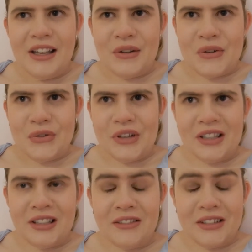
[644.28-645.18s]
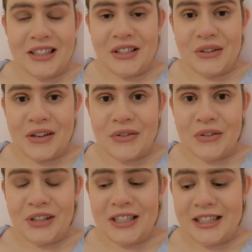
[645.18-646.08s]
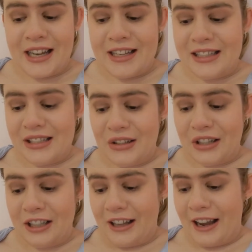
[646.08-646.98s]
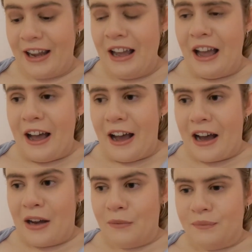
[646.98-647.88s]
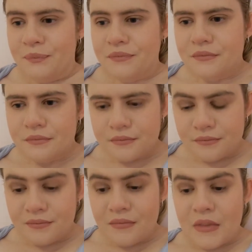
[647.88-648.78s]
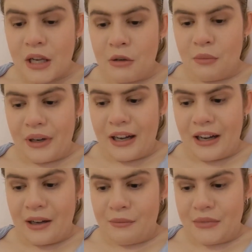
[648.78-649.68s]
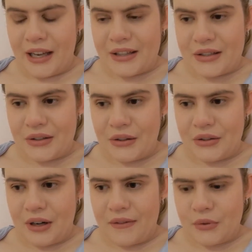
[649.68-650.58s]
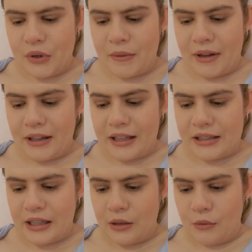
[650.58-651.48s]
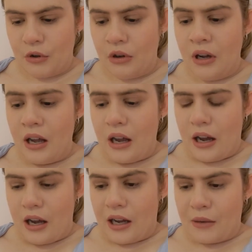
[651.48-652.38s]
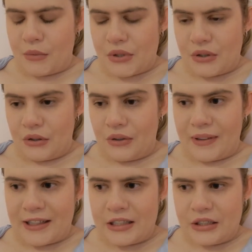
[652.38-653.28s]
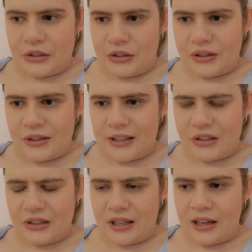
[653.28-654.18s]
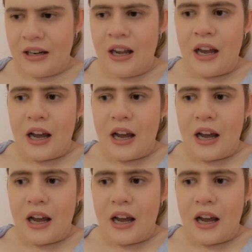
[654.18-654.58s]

It was really stressful and intense, not gonna lie. But yeah, so don't have to worry about that anymore. So that is good, so that's all done.